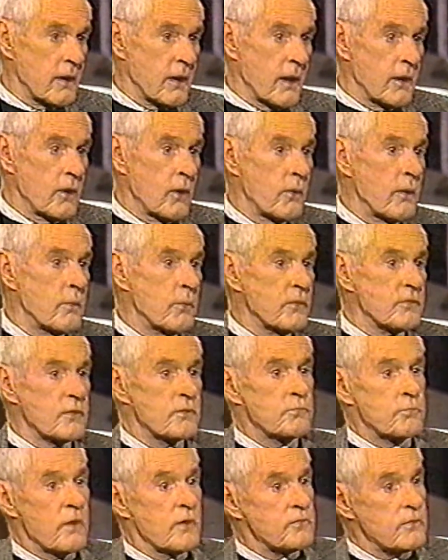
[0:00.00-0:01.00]
and I know he was
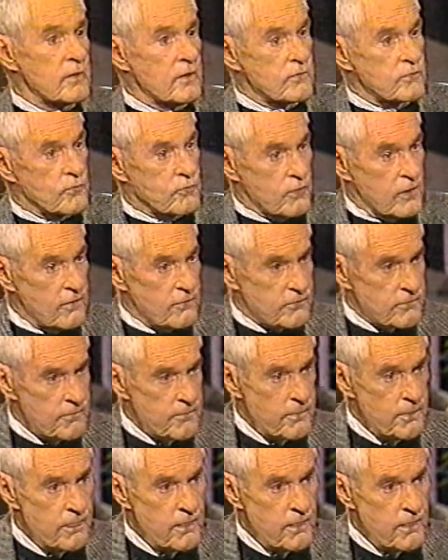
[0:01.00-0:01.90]
expressing his grief